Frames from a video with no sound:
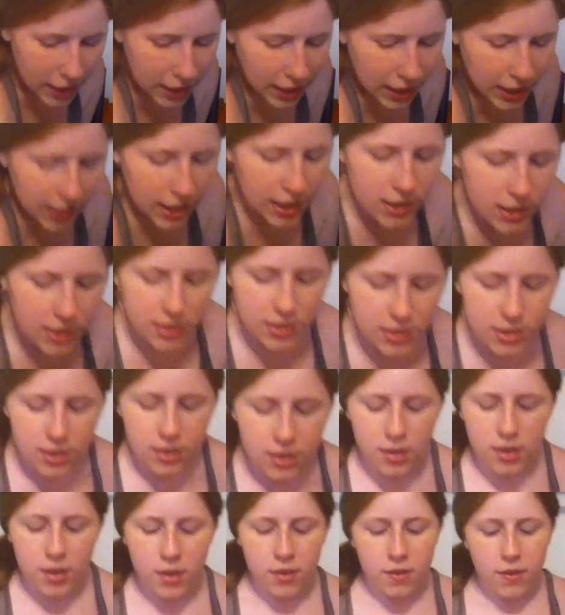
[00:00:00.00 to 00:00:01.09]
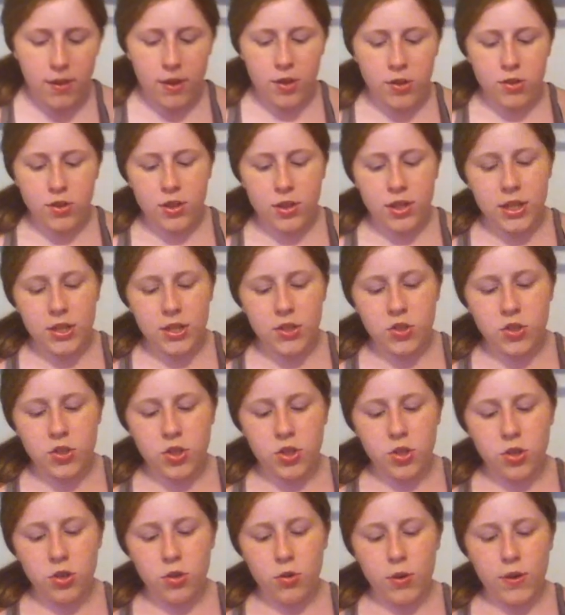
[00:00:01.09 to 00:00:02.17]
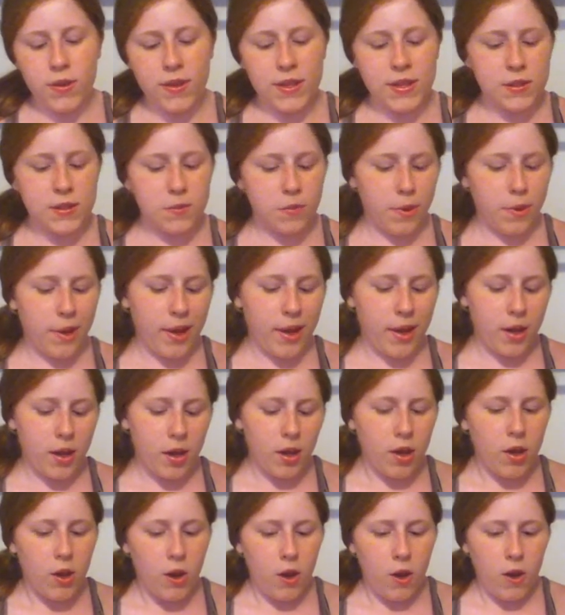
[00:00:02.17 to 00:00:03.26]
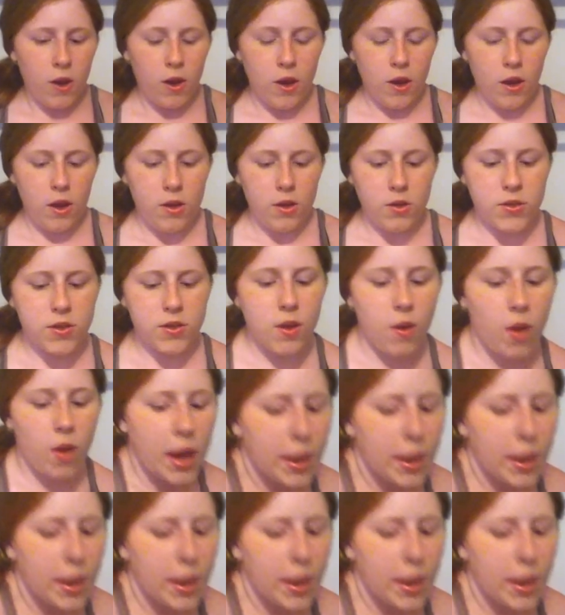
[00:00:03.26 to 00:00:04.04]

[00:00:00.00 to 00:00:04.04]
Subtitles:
And there's only 2 in this one. So